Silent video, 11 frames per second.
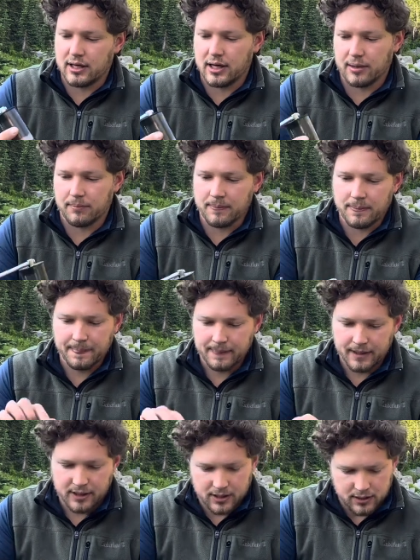Um,
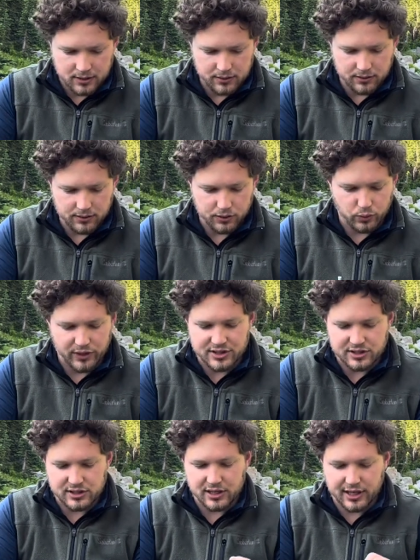the way it's
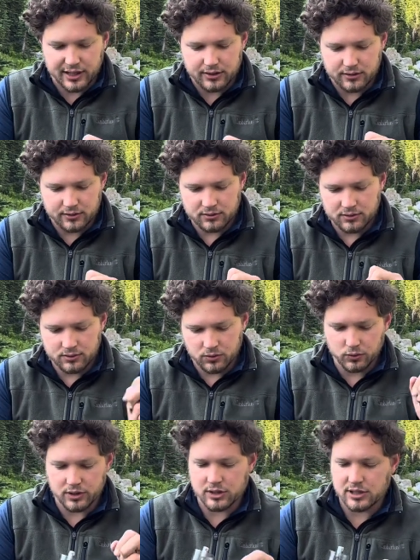designed
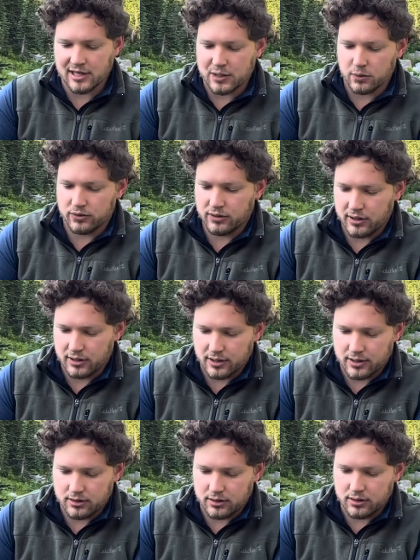inside with the,
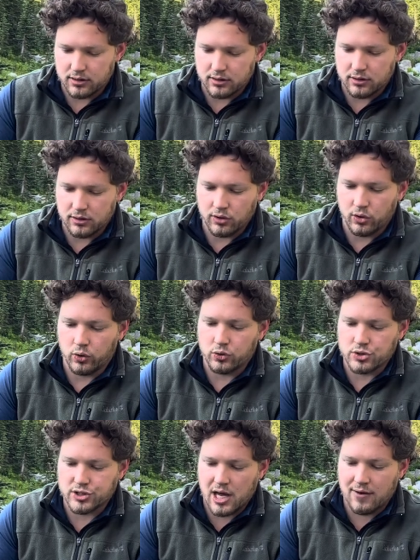the whole
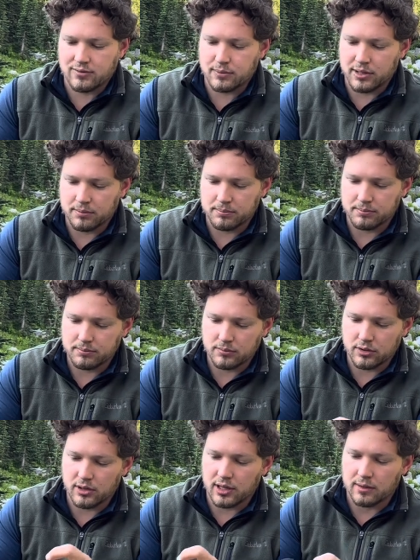shaft being
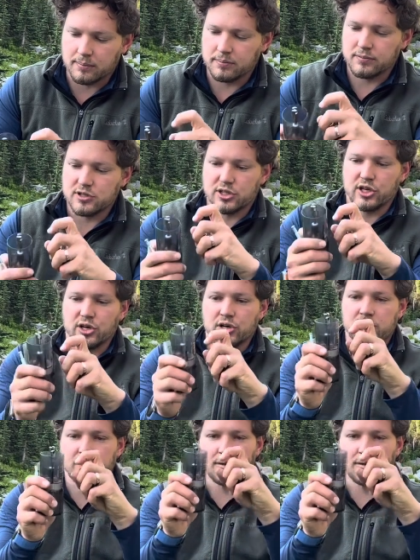um, secured in